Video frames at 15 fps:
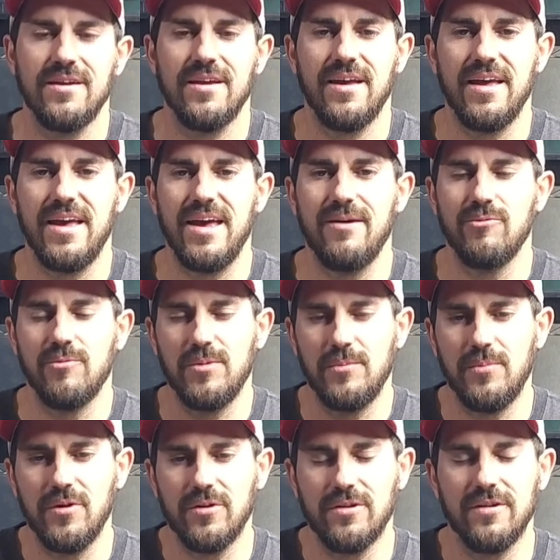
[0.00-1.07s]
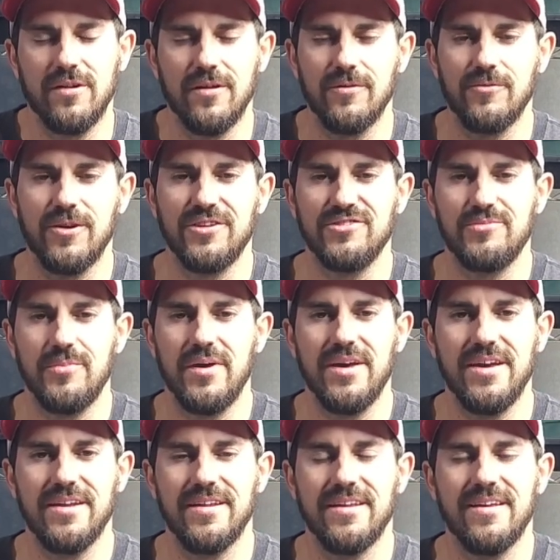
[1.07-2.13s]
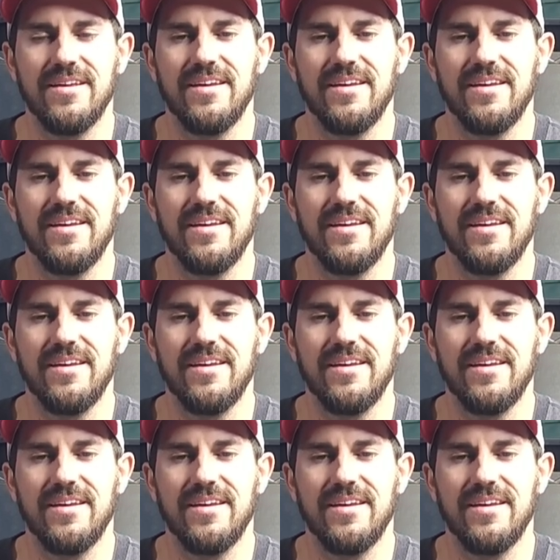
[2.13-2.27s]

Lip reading: and we'll be building another raised bed.